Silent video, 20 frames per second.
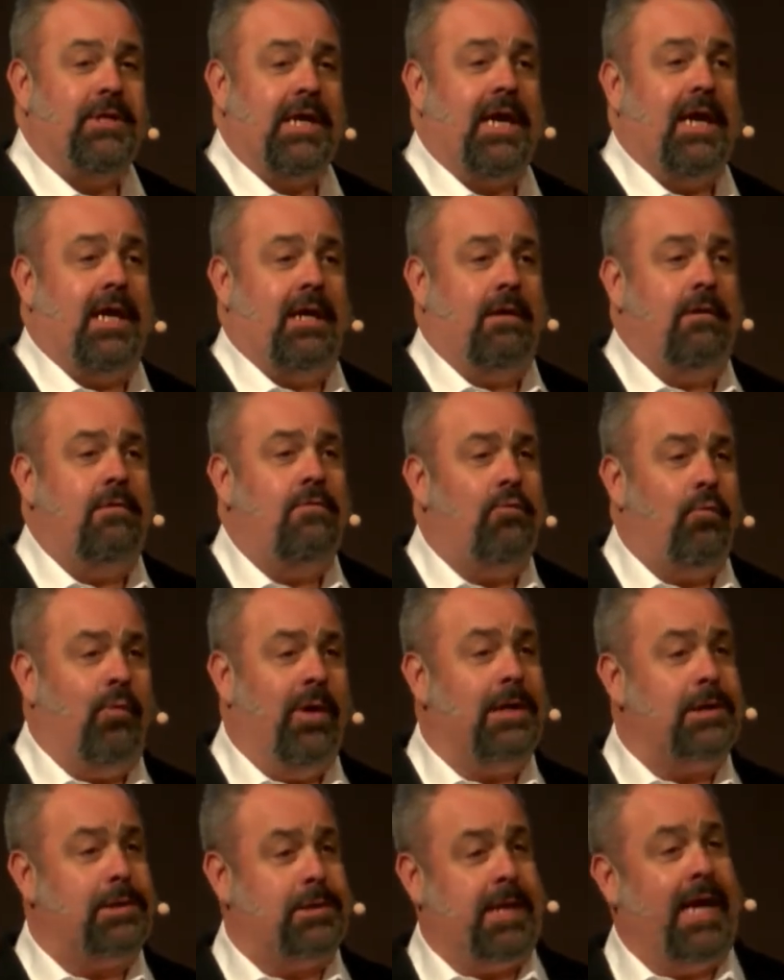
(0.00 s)
opt in,
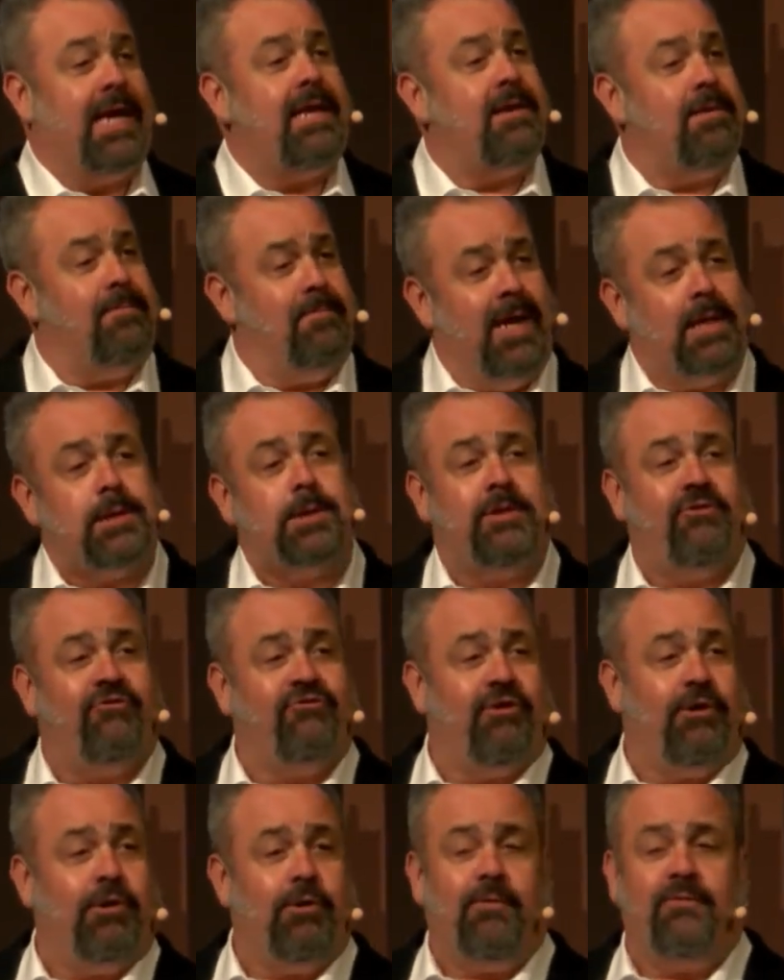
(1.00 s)
we'll send a
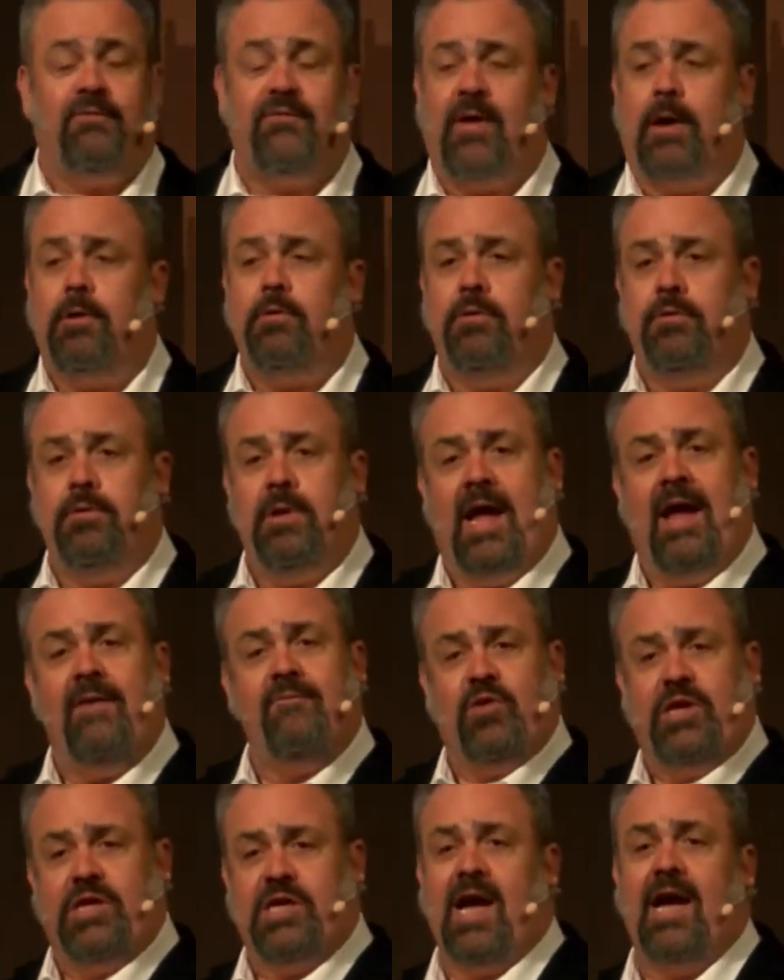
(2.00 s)
message to your phone
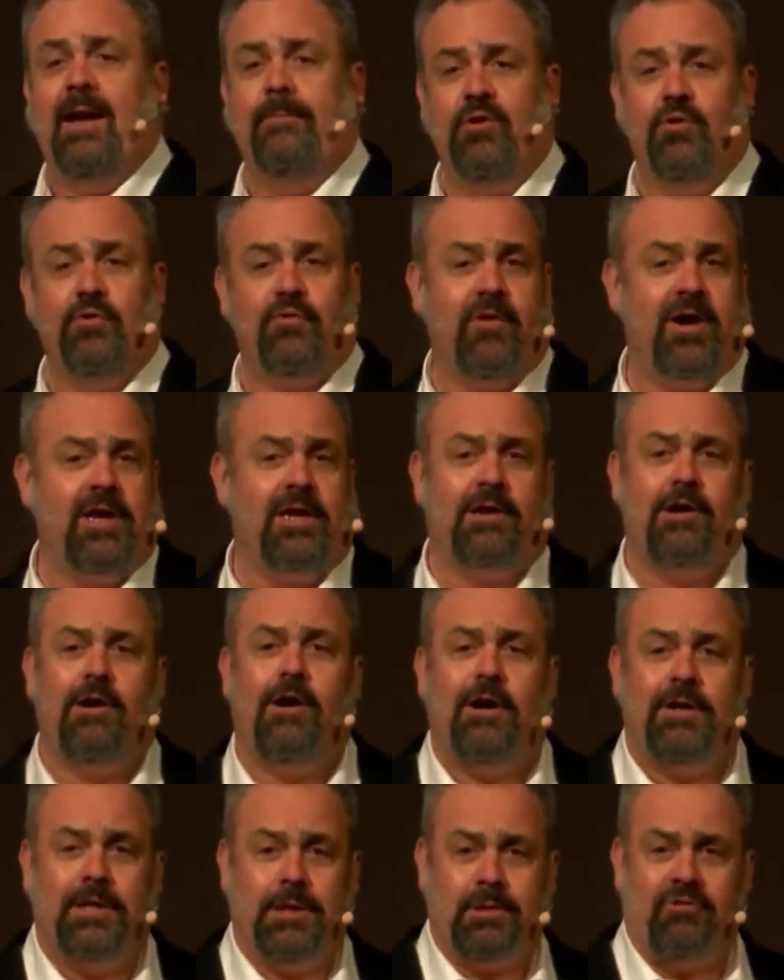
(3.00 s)
every time your credit
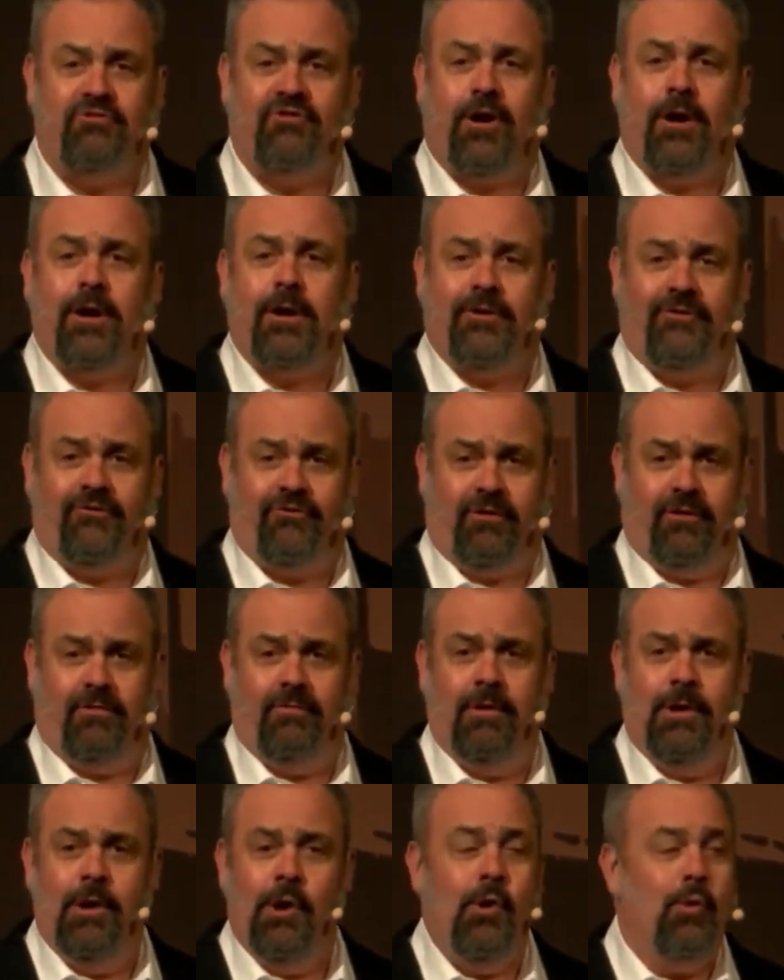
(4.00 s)
card is charged.
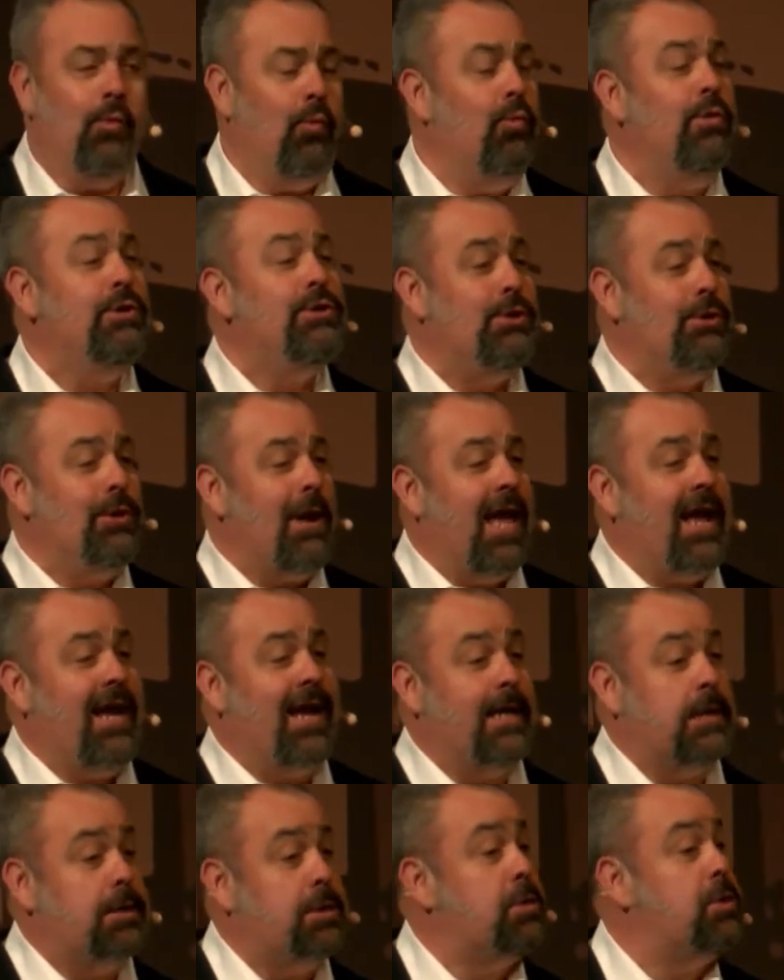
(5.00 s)
Would you
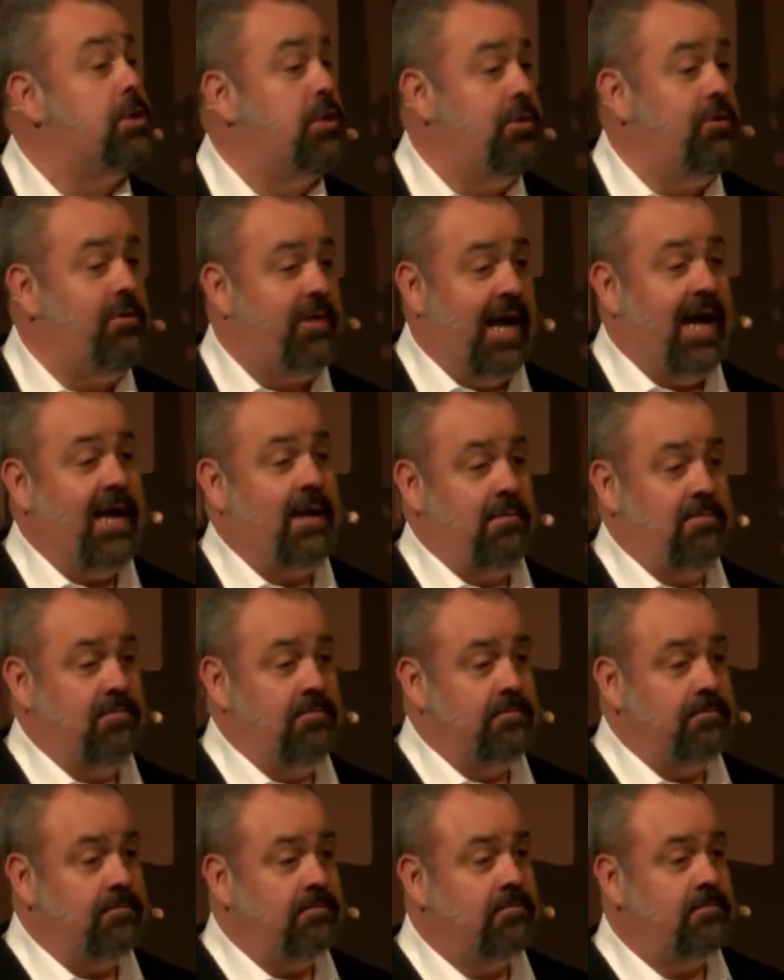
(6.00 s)
like us to do that?